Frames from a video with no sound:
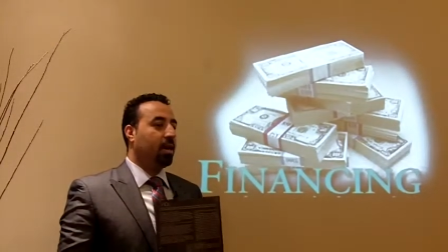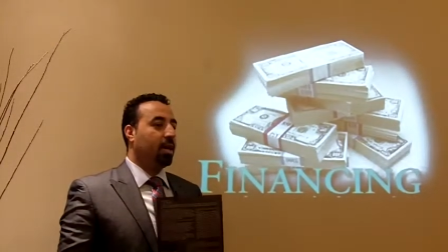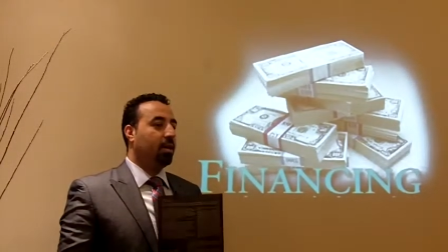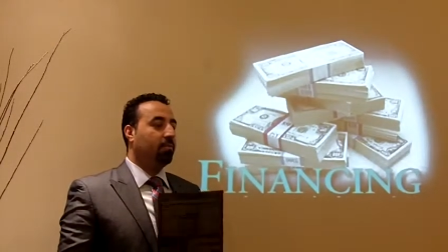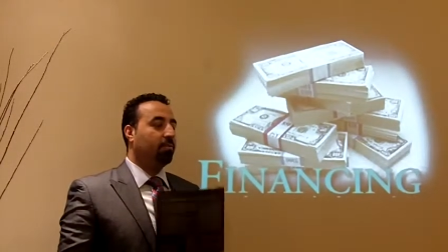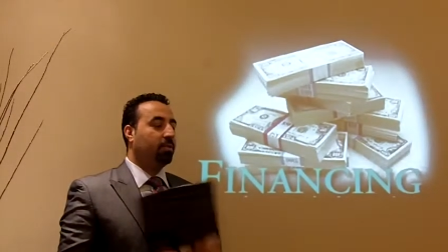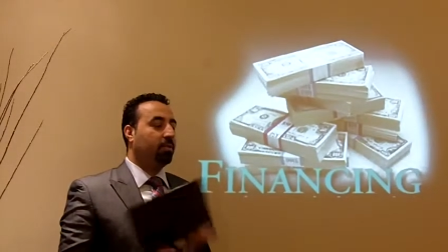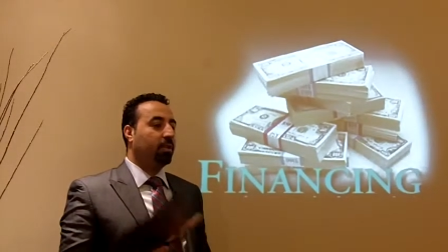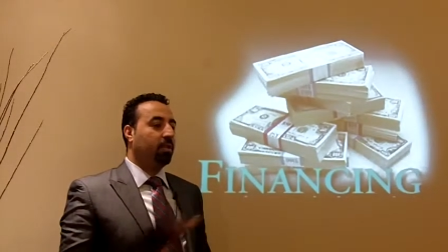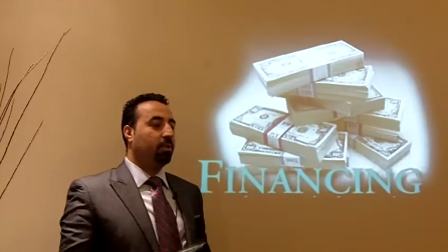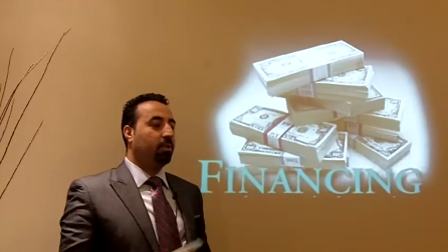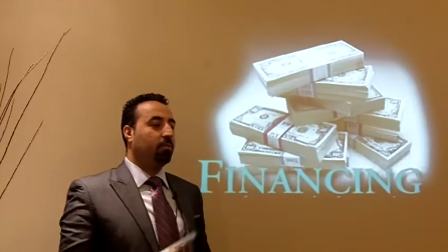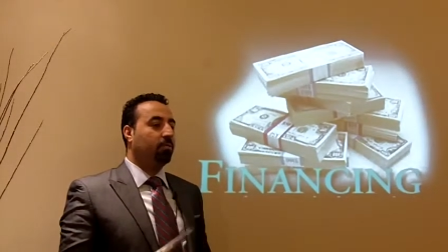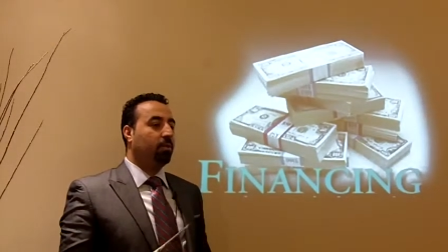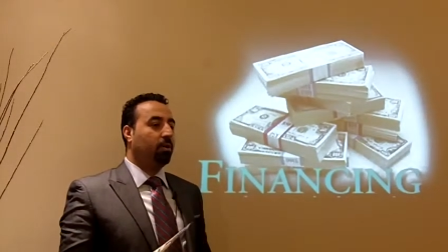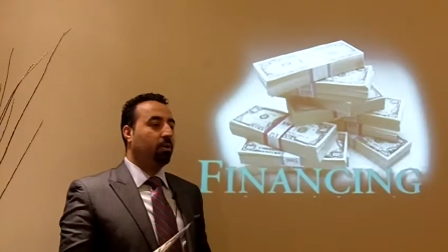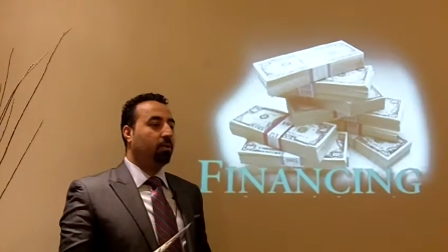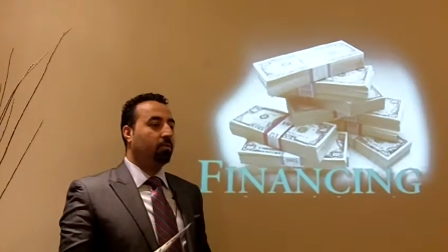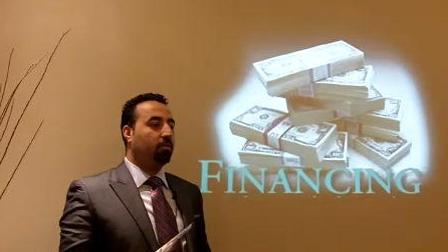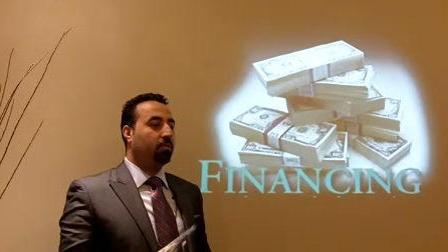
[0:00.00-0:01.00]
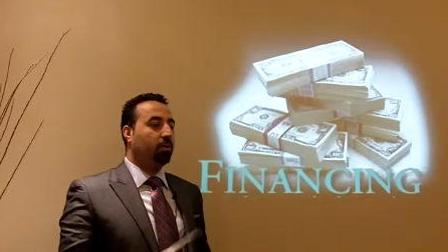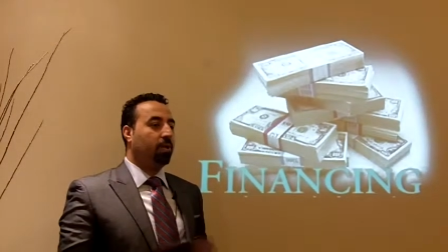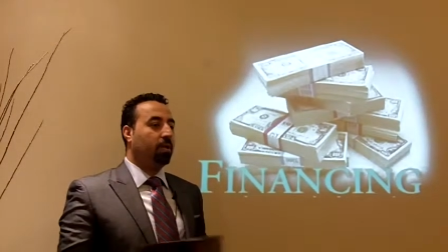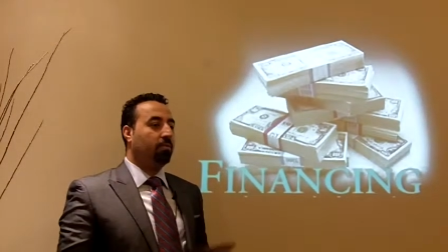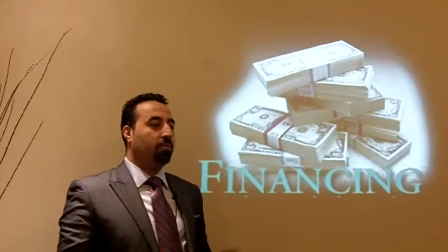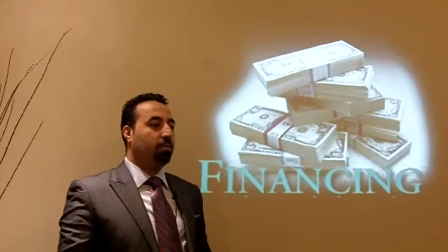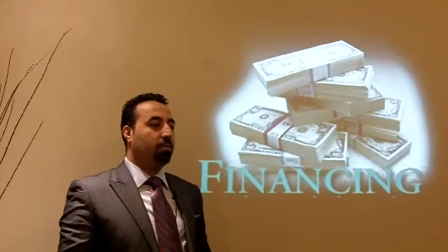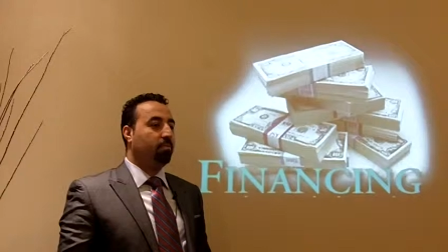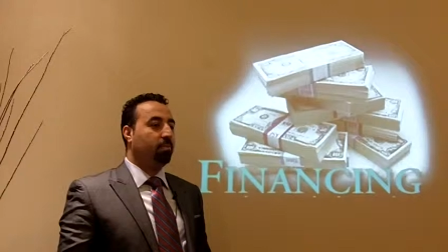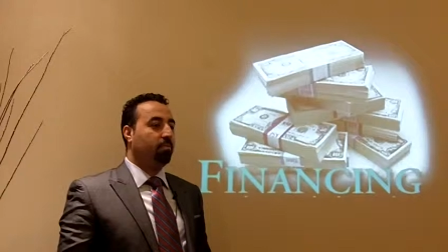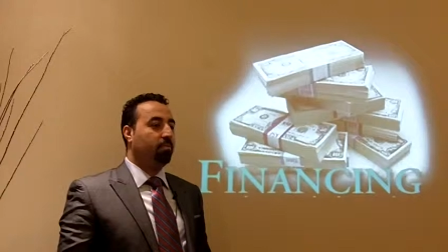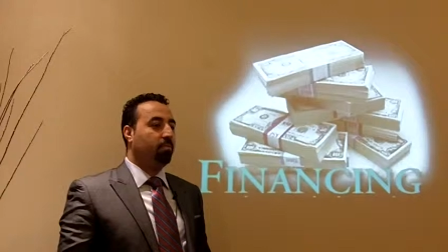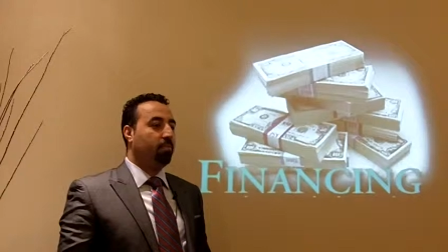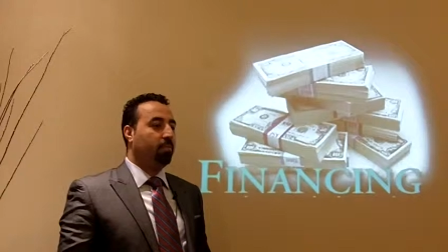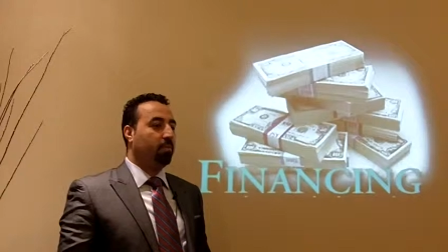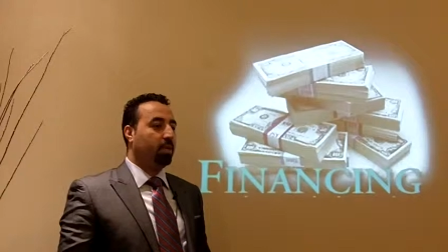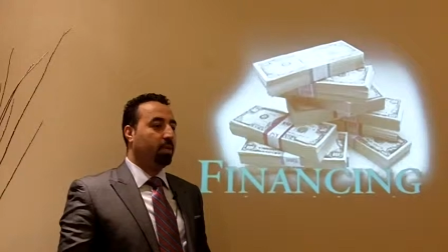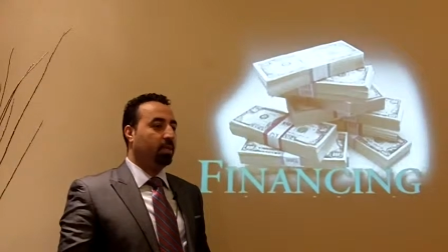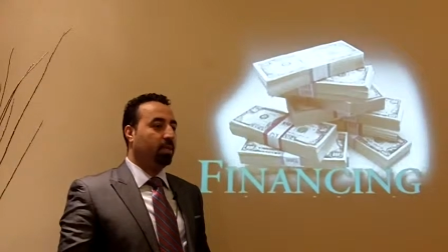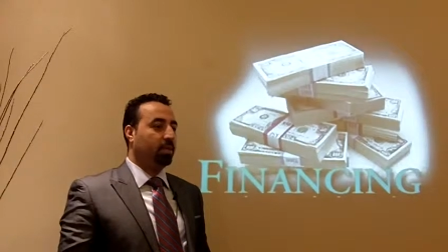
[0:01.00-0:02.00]
and it will also give them
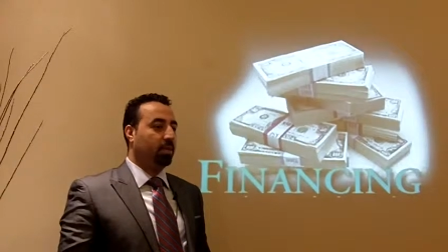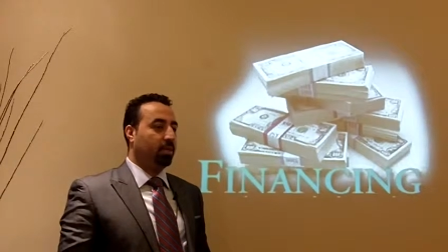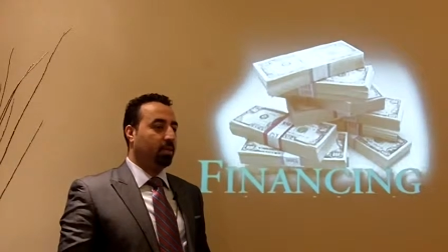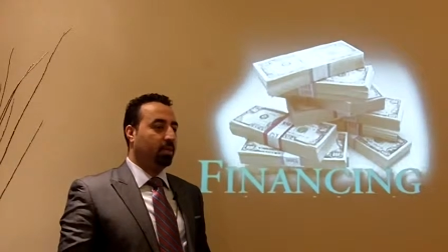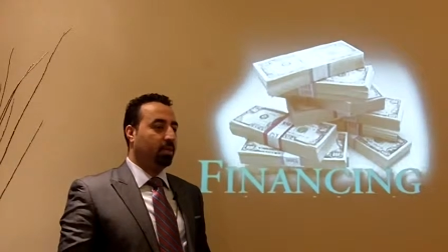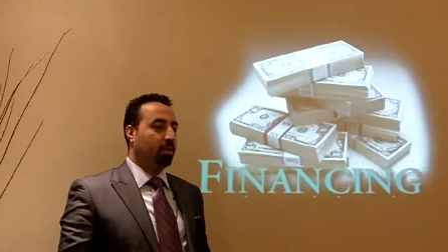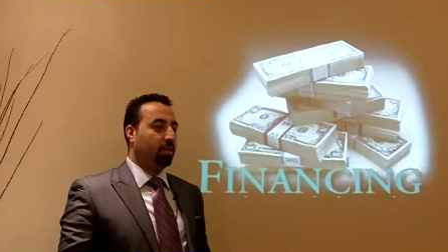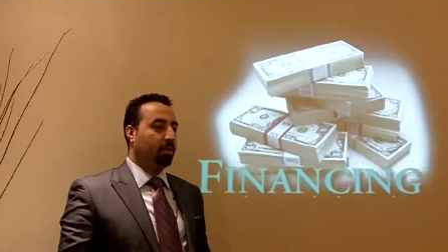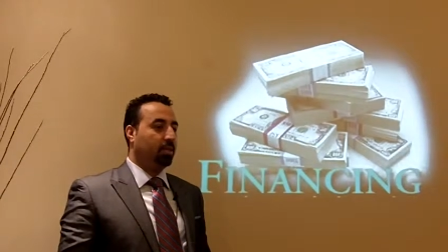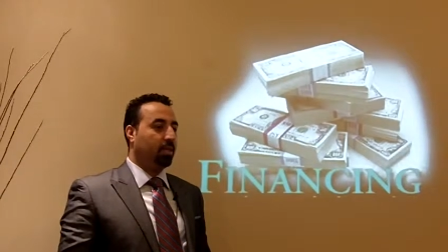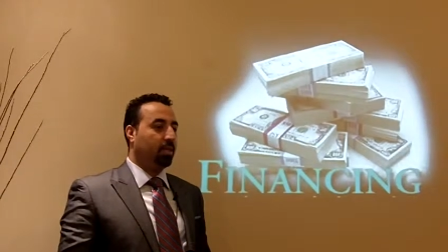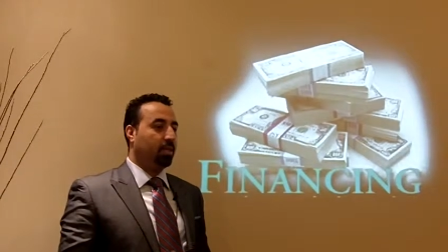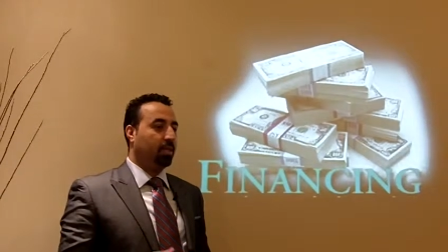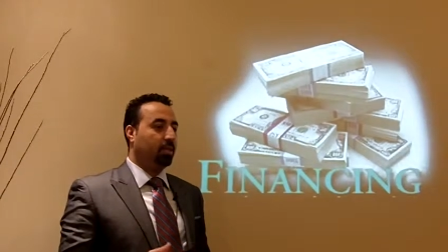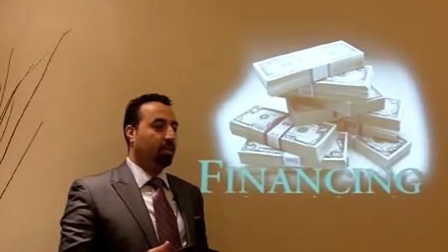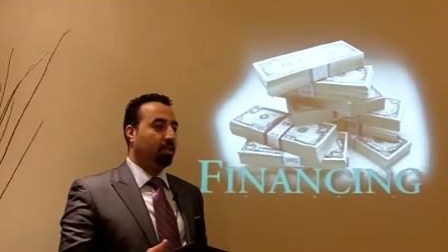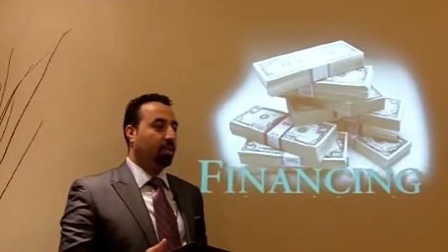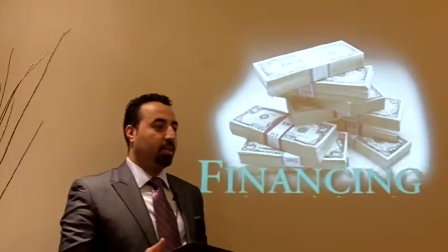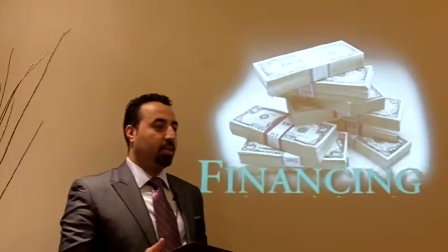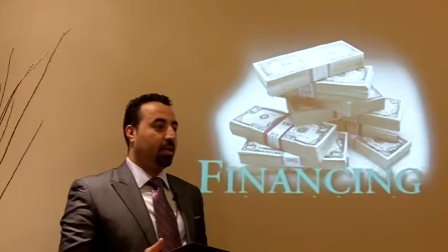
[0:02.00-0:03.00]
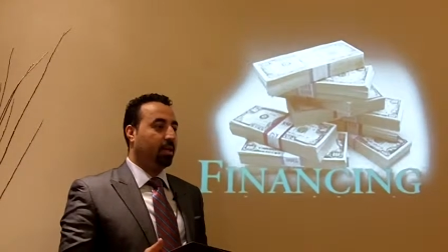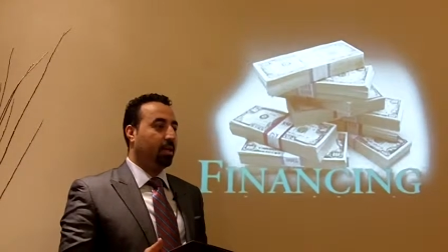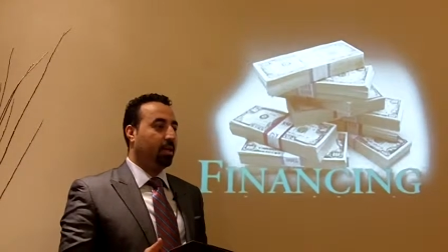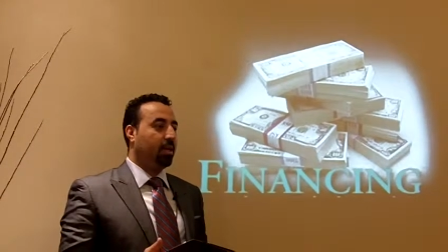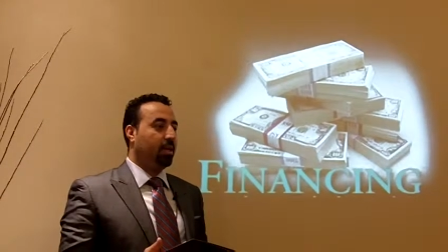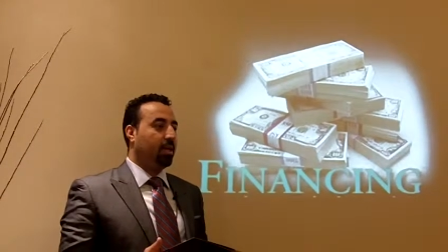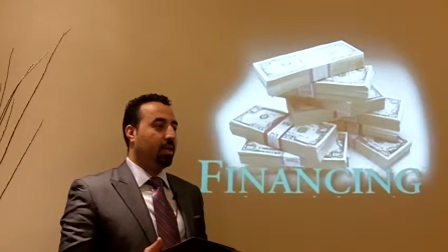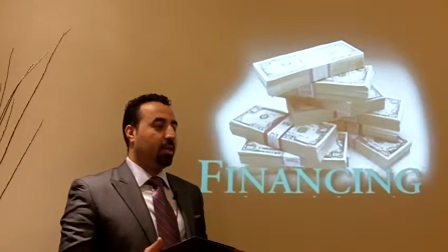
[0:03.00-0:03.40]
information that uh,